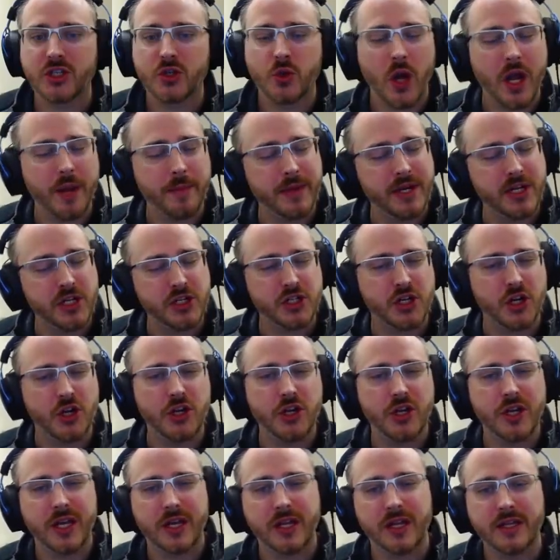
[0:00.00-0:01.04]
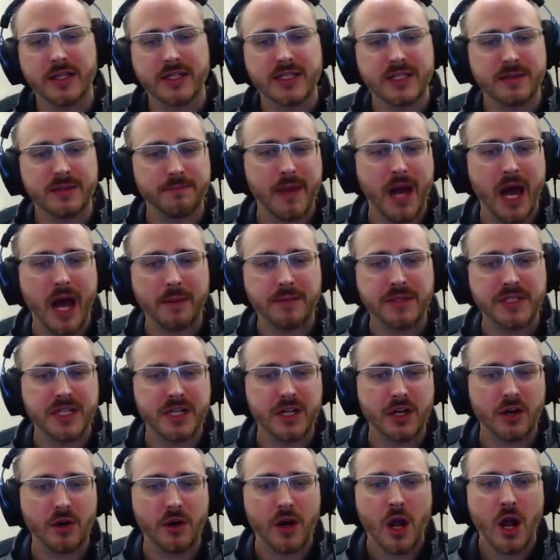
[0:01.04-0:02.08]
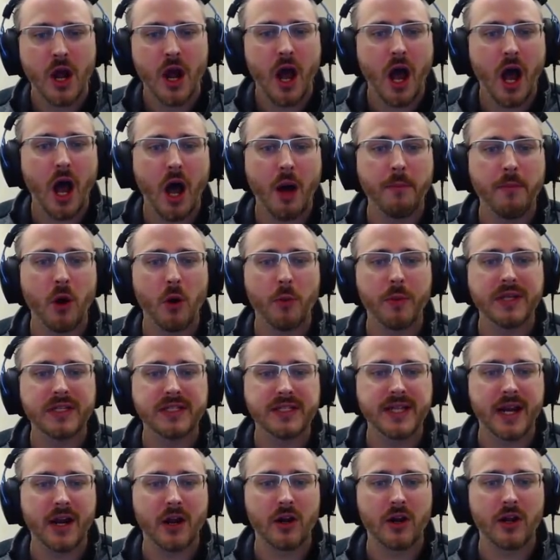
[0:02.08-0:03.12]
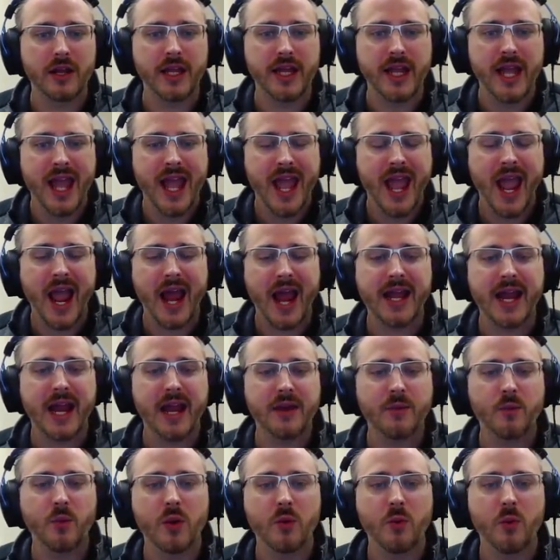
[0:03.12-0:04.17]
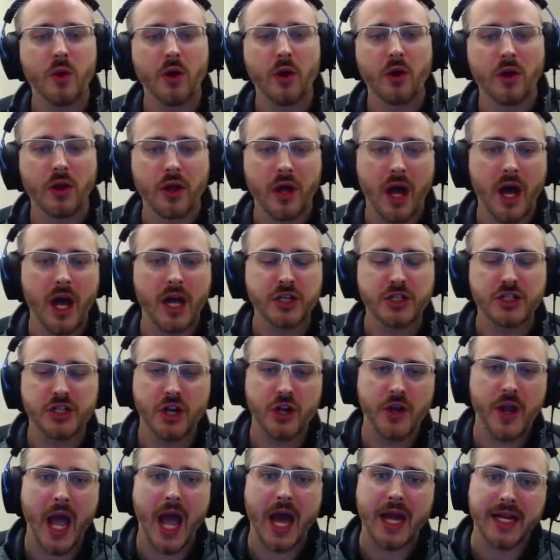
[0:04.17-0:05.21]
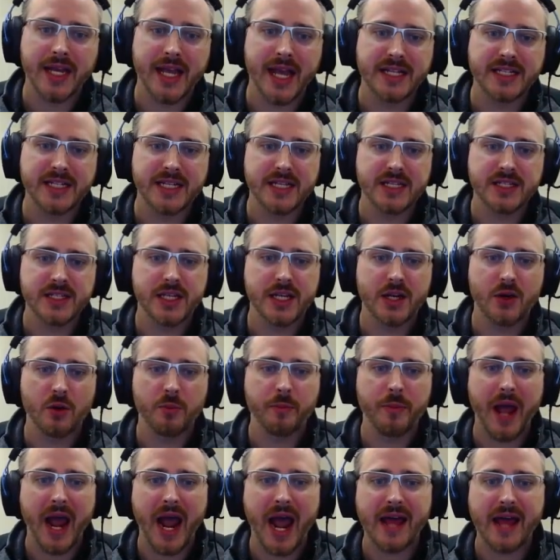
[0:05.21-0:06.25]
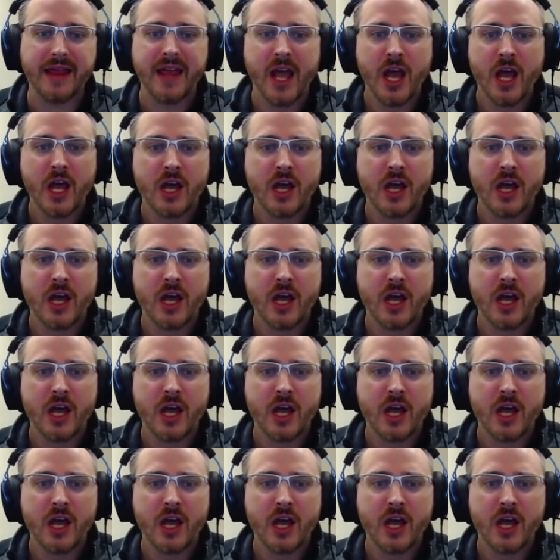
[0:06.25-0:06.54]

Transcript: So I'm going to show you killing some mobs here momentarily, and then we will show you how to get to the secret path.